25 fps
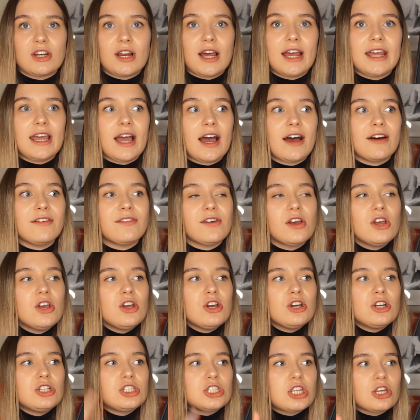I have
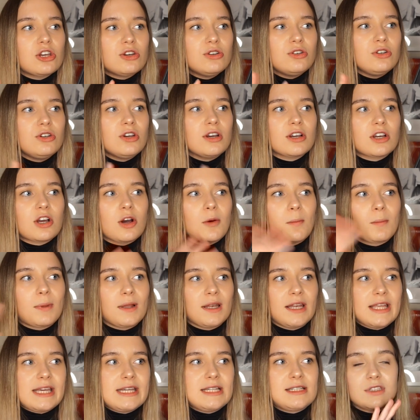two
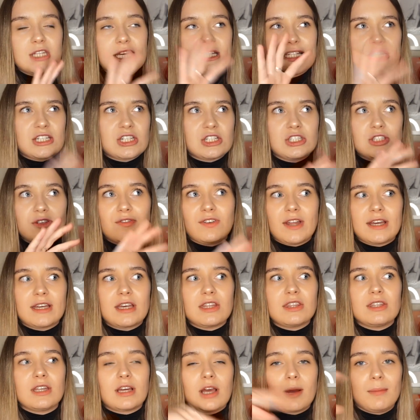complete editions of
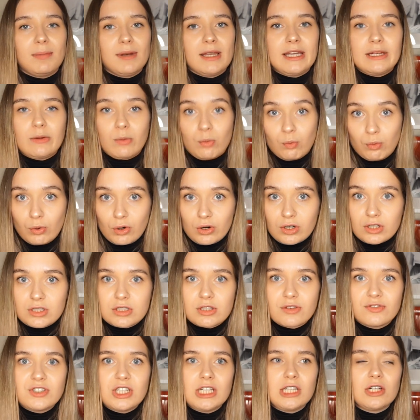like the complete
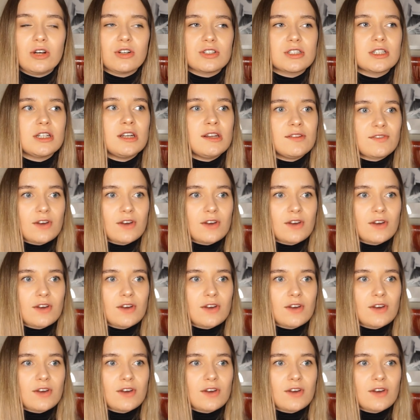works of Jane Austen.